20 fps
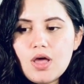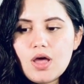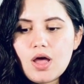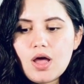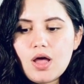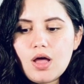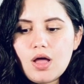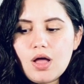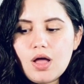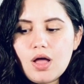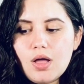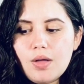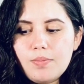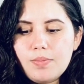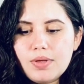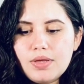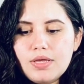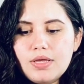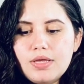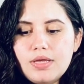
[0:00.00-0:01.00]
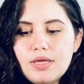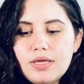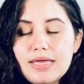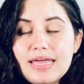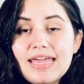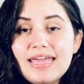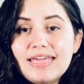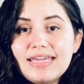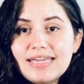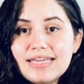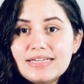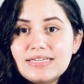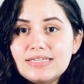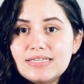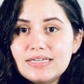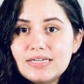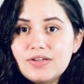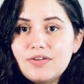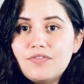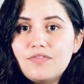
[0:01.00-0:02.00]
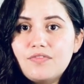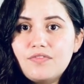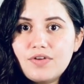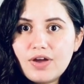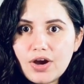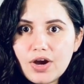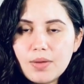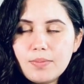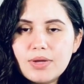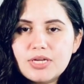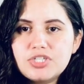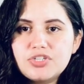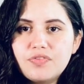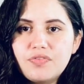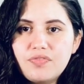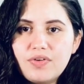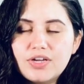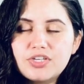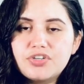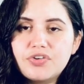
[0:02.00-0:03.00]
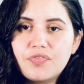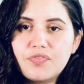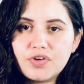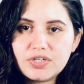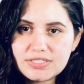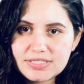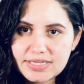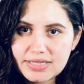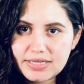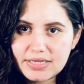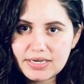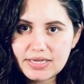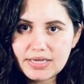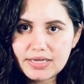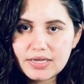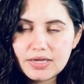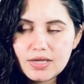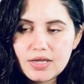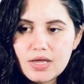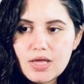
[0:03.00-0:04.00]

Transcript: It can very much affect your fertility.